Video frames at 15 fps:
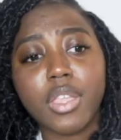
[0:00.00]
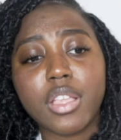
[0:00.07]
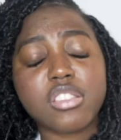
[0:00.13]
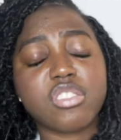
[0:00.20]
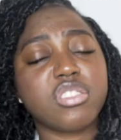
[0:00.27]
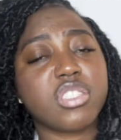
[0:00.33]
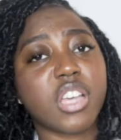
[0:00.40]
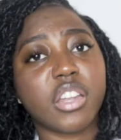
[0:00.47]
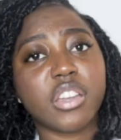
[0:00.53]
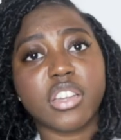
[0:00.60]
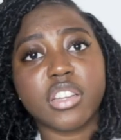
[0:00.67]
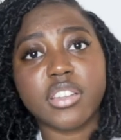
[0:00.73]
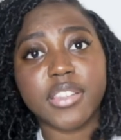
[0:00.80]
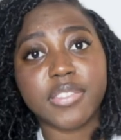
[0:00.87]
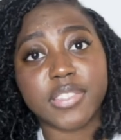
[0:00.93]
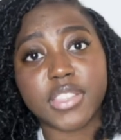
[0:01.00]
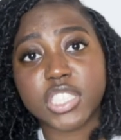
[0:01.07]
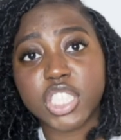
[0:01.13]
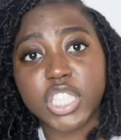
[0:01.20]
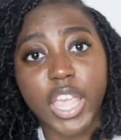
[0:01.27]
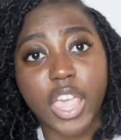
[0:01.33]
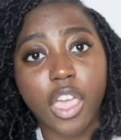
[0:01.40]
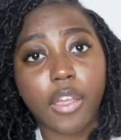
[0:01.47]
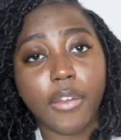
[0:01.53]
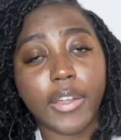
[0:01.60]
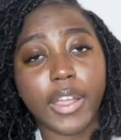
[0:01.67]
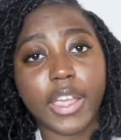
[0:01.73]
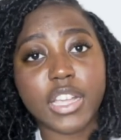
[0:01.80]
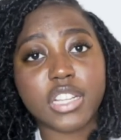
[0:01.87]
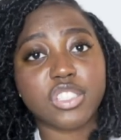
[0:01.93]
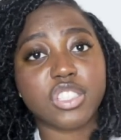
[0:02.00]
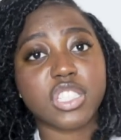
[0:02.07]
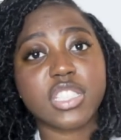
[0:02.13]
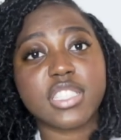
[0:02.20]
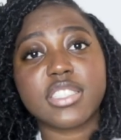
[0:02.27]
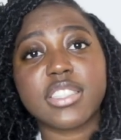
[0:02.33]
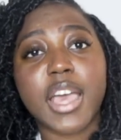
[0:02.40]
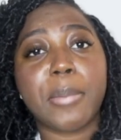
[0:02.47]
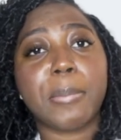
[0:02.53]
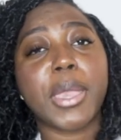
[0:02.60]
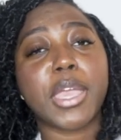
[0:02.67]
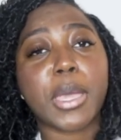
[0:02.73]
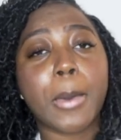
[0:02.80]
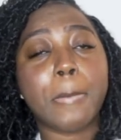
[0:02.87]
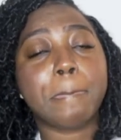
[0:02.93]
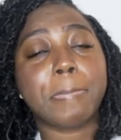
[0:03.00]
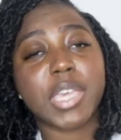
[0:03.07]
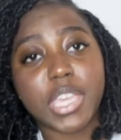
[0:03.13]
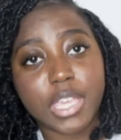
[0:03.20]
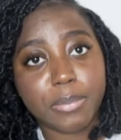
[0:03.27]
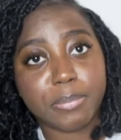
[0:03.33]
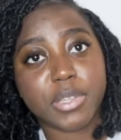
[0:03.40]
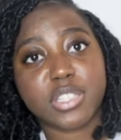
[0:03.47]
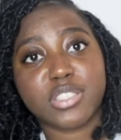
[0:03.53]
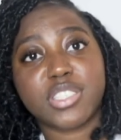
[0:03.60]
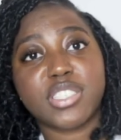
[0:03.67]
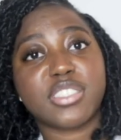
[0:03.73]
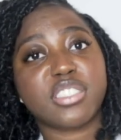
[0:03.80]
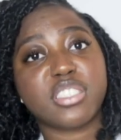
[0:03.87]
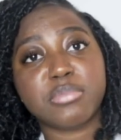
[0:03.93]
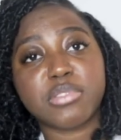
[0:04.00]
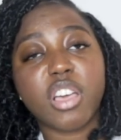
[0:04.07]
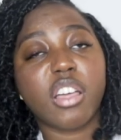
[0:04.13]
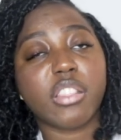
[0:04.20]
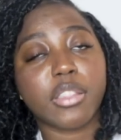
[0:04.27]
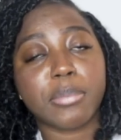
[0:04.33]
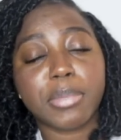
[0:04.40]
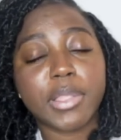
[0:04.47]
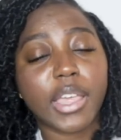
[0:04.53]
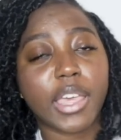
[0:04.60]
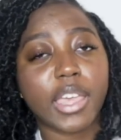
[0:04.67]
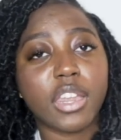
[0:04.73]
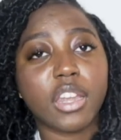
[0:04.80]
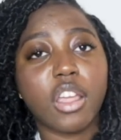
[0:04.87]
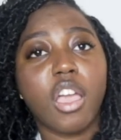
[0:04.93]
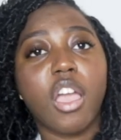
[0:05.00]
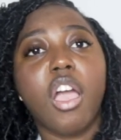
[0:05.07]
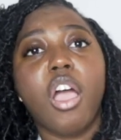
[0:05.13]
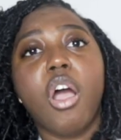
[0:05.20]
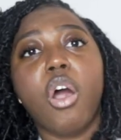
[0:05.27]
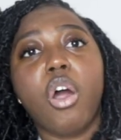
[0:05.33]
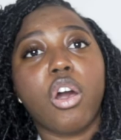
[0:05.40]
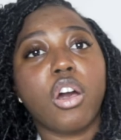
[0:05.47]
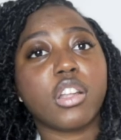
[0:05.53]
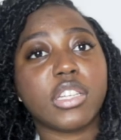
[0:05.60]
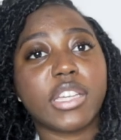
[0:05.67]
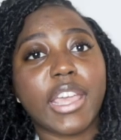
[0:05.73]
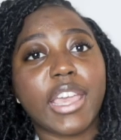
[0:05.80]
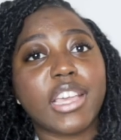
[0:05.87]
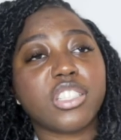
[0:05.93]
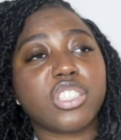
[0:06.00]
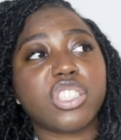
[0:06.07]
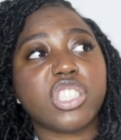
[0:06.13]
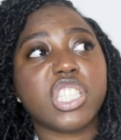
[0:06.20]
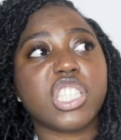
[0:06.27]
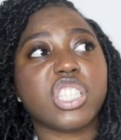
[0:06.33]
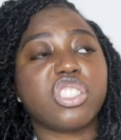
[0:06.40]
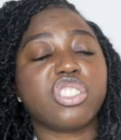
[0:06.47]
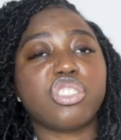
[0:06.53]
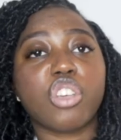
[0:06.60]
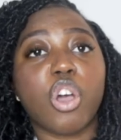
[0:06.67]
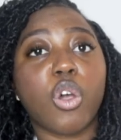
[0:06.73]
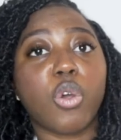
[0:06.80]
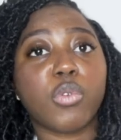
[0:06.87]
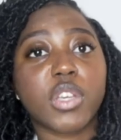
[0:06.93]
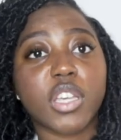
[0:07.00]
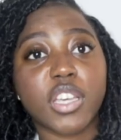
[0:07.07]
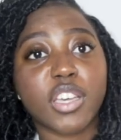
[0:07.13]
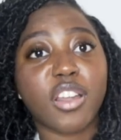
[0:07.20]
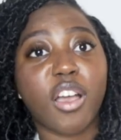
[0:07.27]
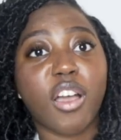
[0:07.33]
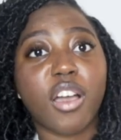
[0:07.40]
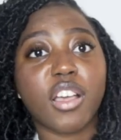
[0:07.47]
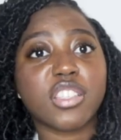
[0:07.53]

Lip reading: she's underneath the chair and she does not make a peep. She sleeps on the plane all day. She is so good.